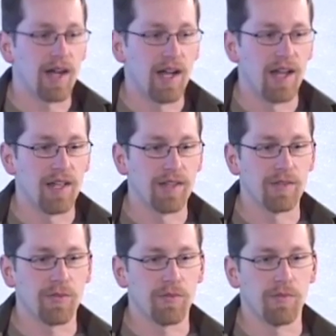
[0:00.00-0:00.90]

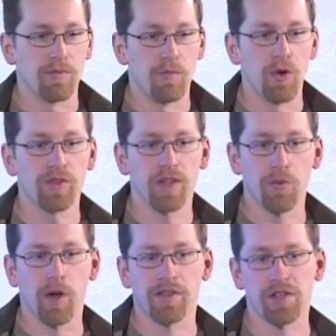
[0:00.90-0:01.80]
And mostly
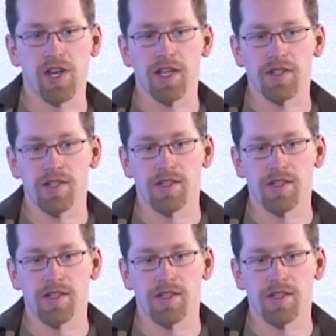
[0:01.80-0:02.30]
what's changed